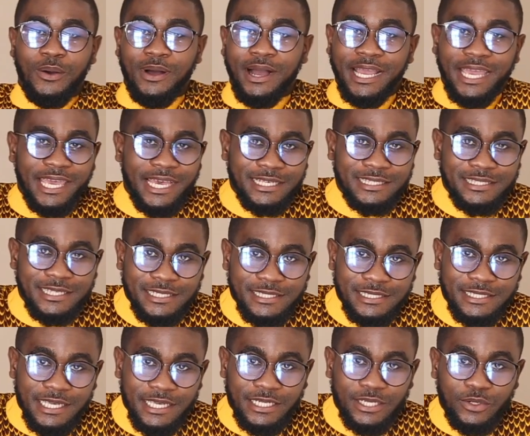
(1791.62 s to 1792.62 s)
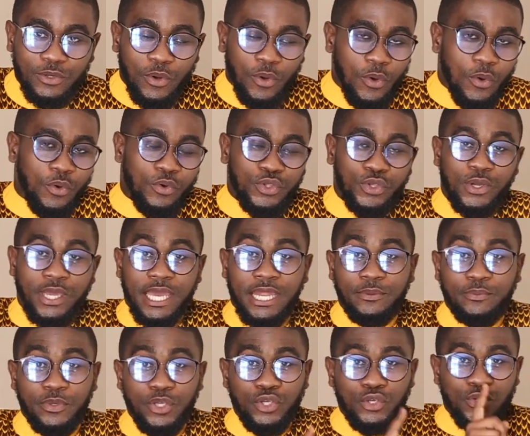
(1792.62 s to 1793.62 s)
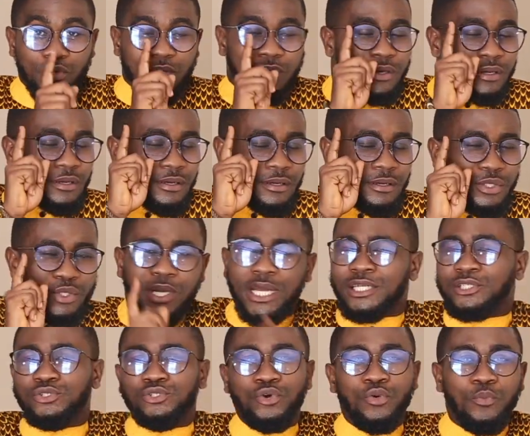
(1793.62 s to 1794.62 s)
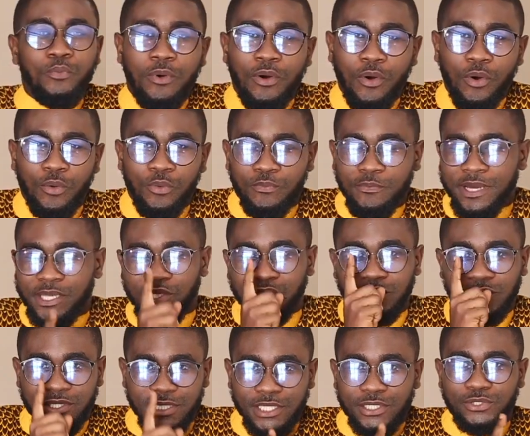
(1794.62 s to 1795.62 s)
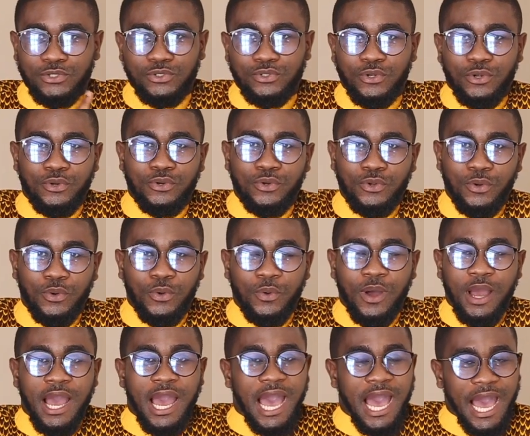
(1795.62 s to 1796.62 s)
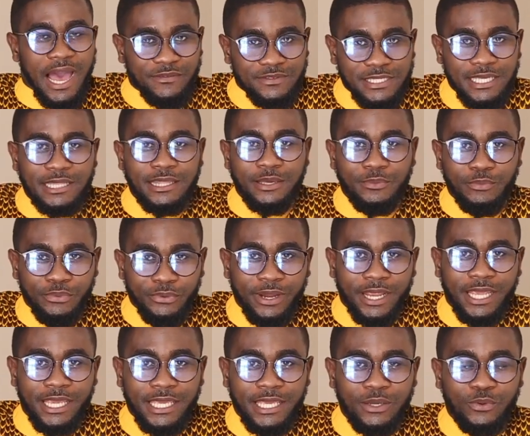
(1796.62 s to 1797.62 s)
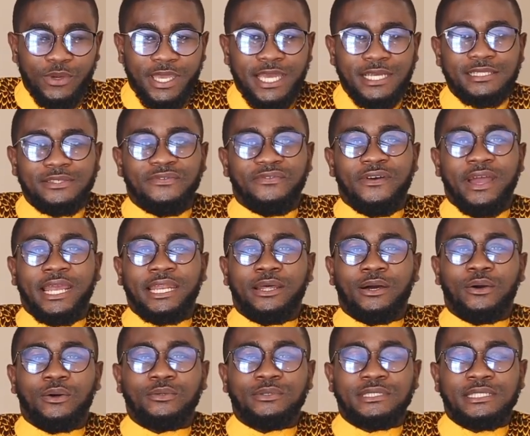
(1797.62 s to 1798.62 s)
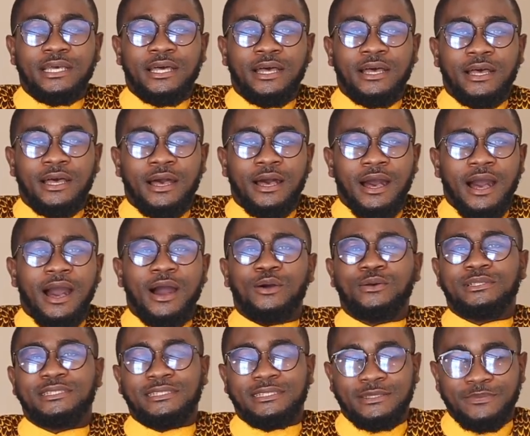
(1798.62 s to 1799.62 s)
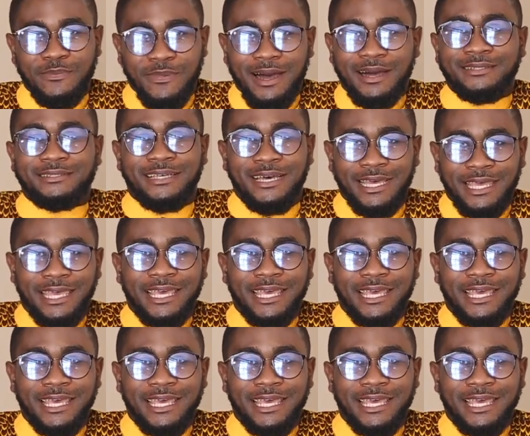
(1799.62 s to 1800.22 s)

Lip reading: our guest has said it all. You can do more, but you just don't know. After the break, we get to find out how smart our